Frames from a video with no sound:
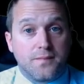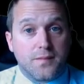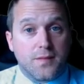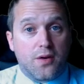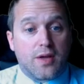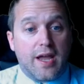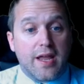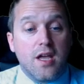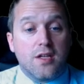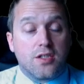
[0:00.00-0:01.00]

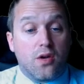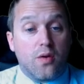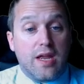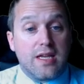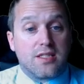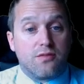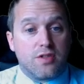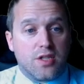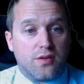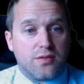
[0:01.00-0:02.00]
Okay, so here's the
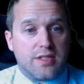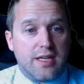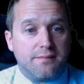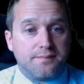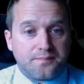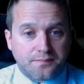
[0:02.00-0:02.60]
results then.